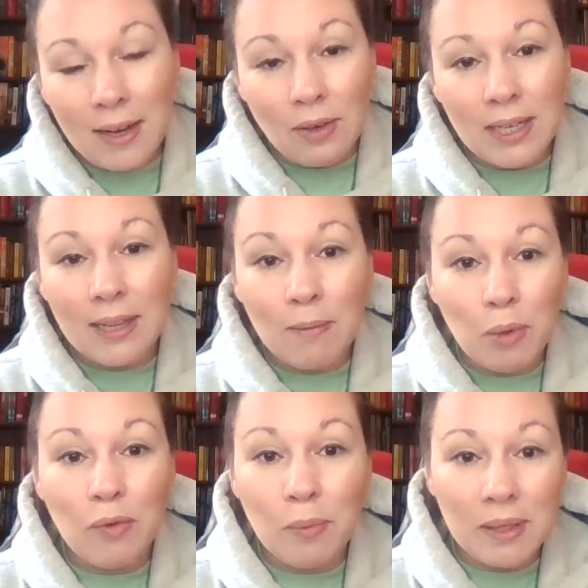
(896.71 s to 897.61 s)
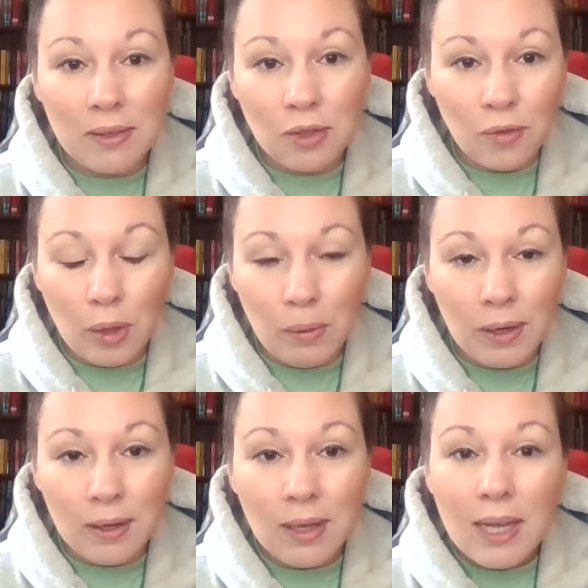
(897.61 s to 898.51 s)
every day that move your business
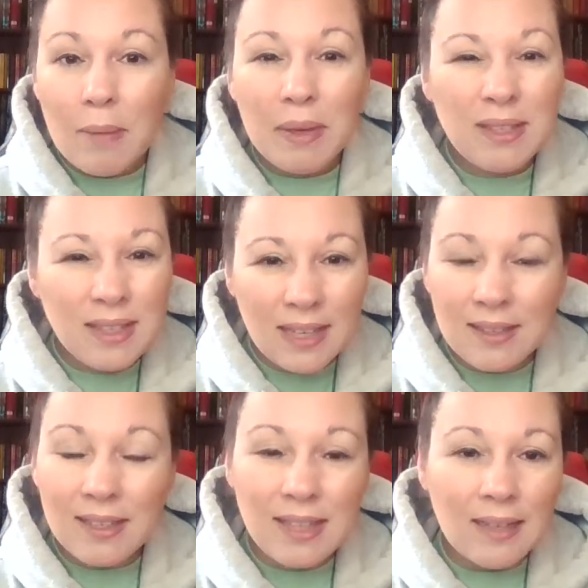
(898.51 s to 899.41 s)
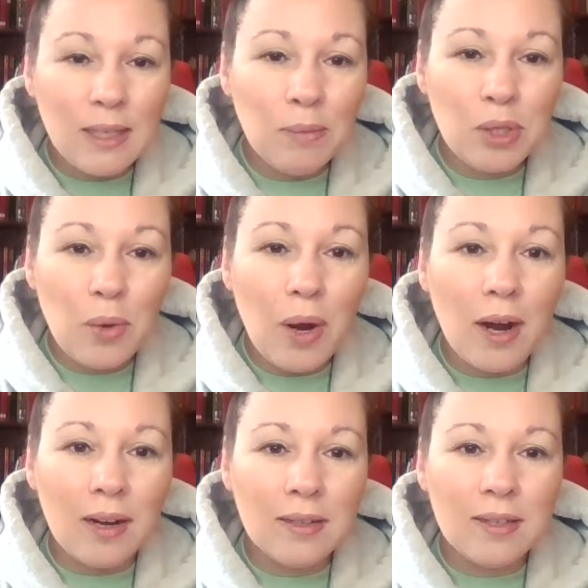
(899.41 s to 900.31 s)
forward. Because does that seem so hard?